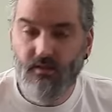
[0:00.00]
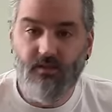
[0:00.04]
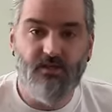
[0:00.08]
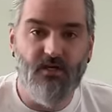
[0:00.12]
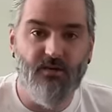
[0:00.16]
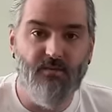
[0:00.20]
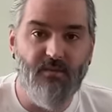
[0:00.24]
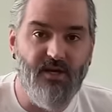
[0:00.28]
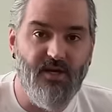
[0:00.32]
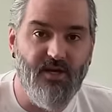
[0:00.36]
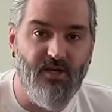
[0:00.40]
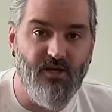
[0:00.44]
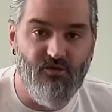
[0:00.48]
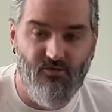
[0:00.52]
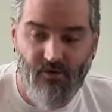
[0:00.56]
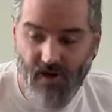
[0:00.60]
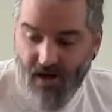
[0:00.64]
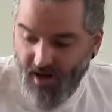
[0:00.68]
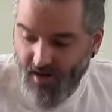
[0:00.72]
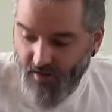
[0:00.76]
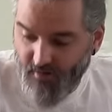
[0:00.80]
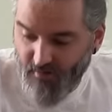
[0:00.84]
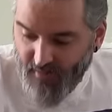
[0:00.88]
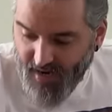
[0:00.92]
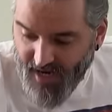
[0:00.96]
So me and
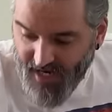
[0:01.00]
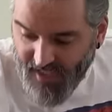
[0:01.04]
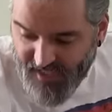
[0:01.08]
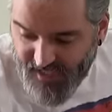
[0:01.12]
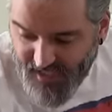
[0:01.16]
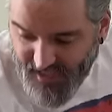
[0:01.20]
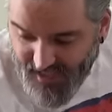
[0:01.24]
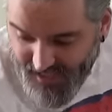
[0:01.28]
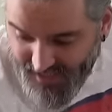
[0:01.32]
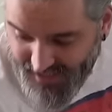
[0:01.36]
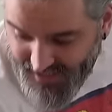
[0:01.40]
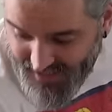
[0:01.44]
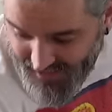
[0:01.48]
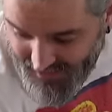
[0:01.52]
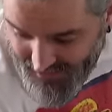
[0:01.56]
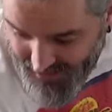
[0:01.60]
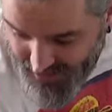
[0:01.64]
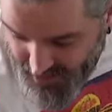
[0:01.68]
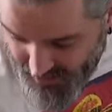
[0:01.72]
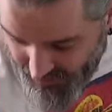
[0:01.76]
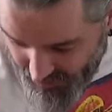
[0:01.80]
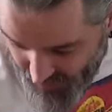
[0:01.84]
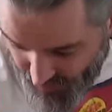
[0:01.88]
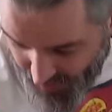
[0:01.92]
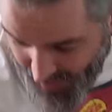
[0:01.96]
Graham basically sent
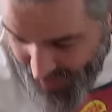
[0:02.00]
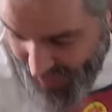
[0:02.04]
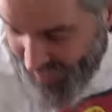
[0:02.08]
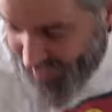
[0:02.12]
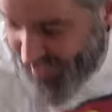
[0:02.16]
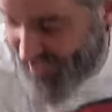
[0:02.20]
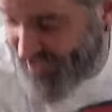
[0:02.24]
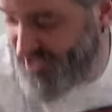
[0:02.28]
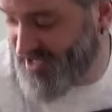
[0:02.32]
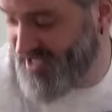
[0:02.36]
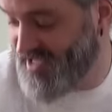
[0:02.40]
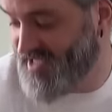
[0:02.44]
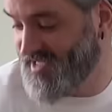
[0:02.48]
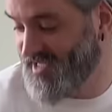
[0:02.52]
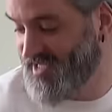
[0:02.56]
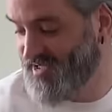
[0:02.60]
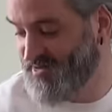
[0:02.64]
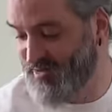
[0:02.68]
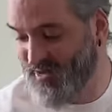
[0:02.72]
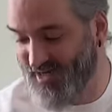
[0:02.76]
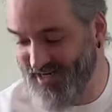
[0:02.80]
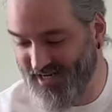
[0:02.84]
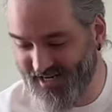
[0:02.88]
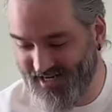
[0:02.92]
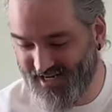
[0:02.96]
each other packages this
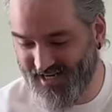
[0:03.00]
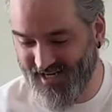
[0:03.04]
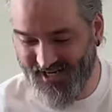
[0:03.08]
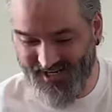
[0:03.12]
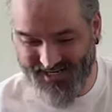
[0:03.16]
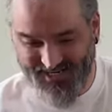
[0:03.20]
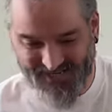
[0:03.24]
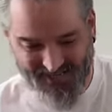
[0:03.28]
week.